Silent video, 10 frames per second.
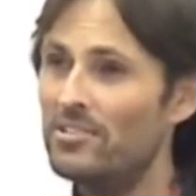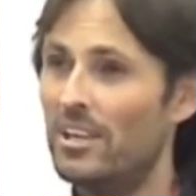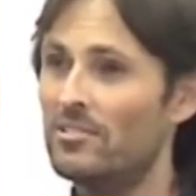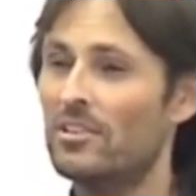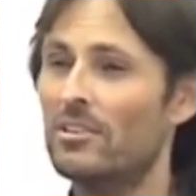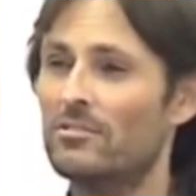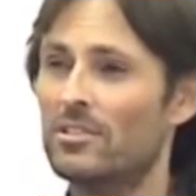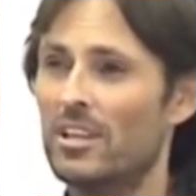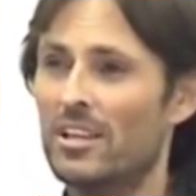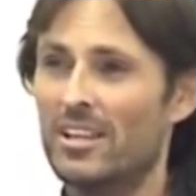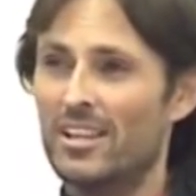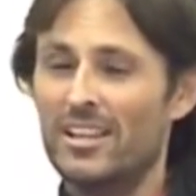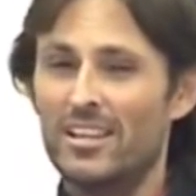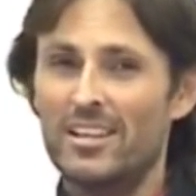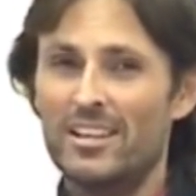I mean, you know, that's honest. I
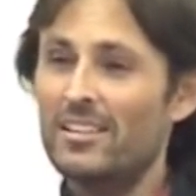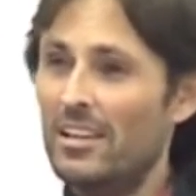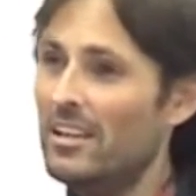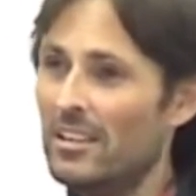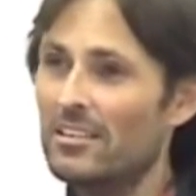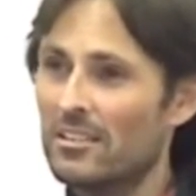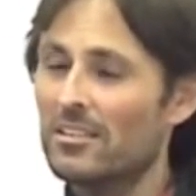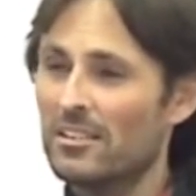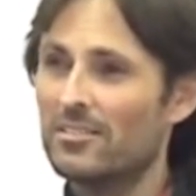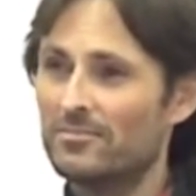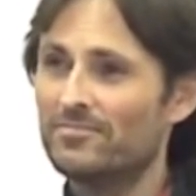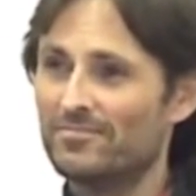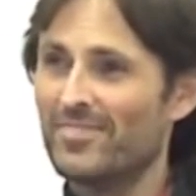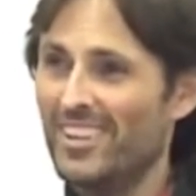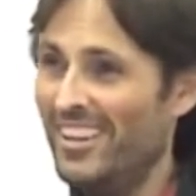don't give up my Diet Coke for nobody.
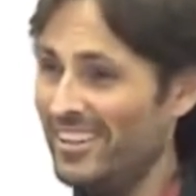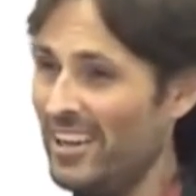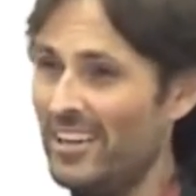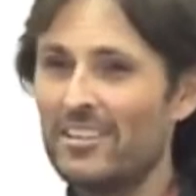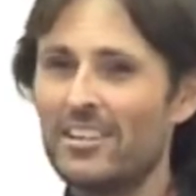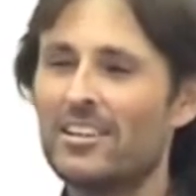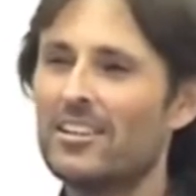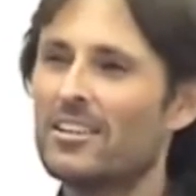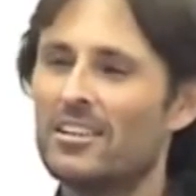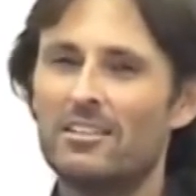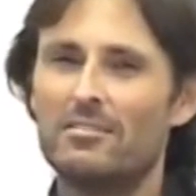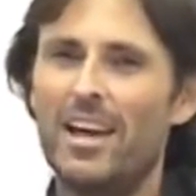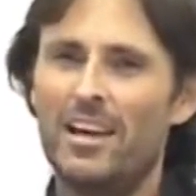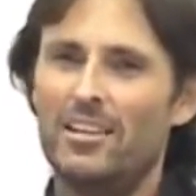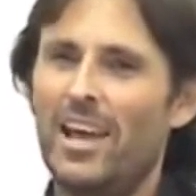Okay. I mean, you know.
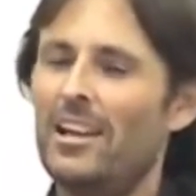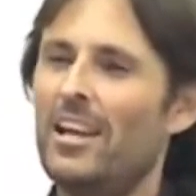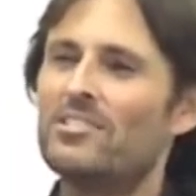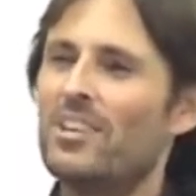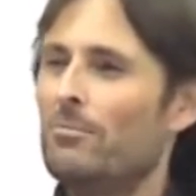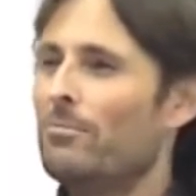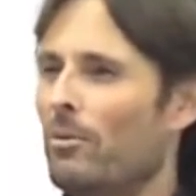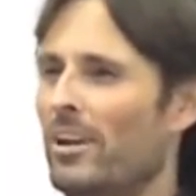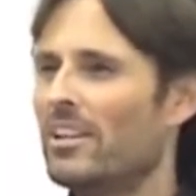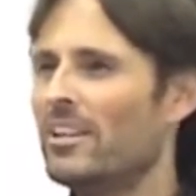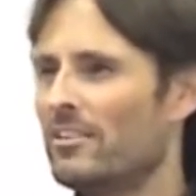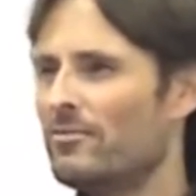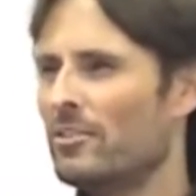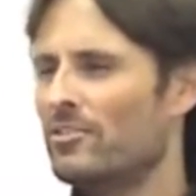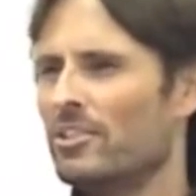And at some point in the
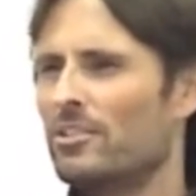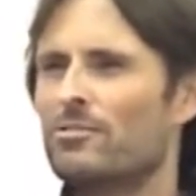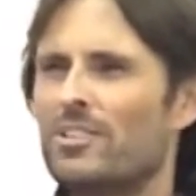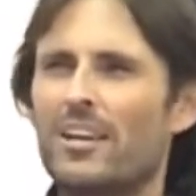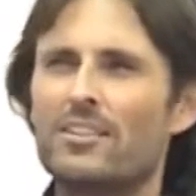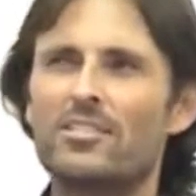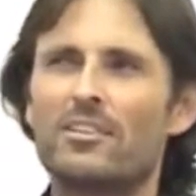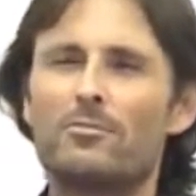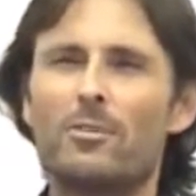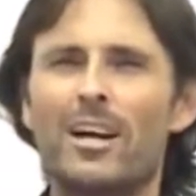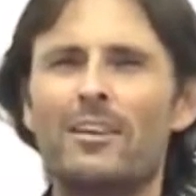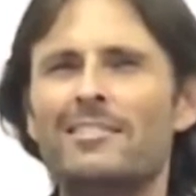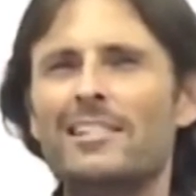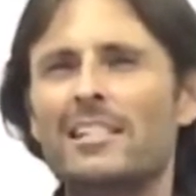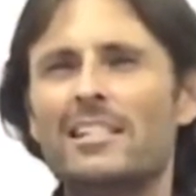future, you'll say to yourself, "Wow,
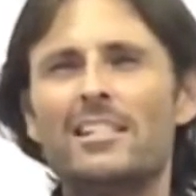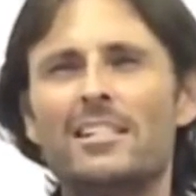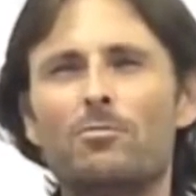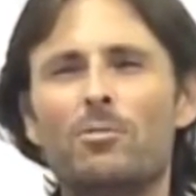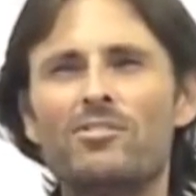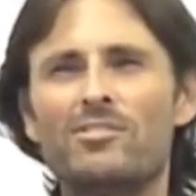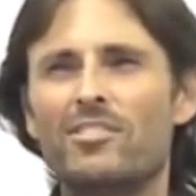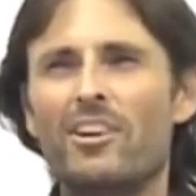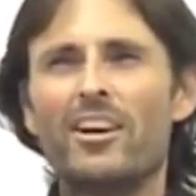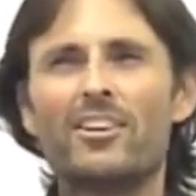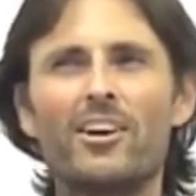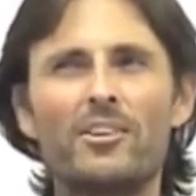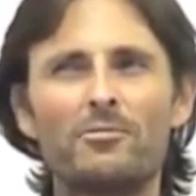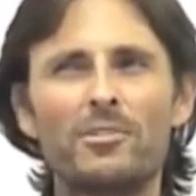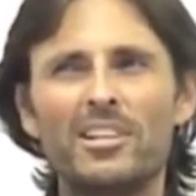was the Diet
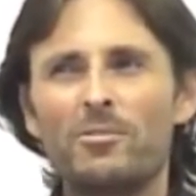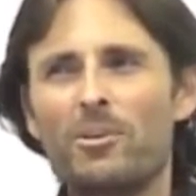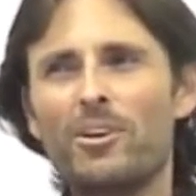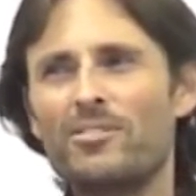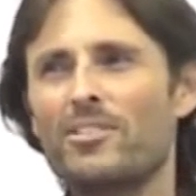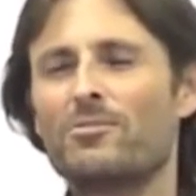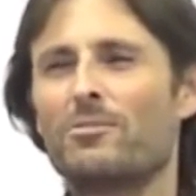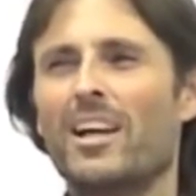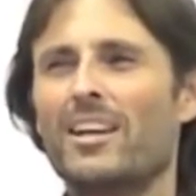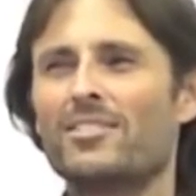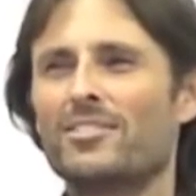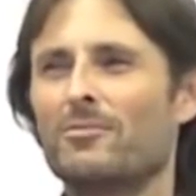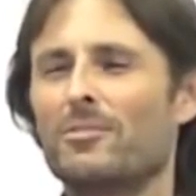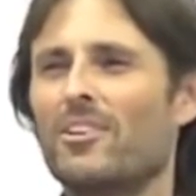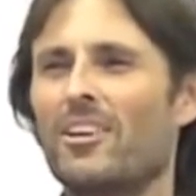Coke really worth this
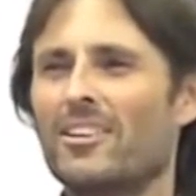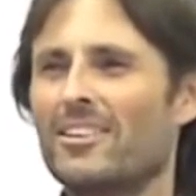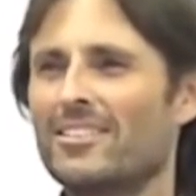relationship with God?"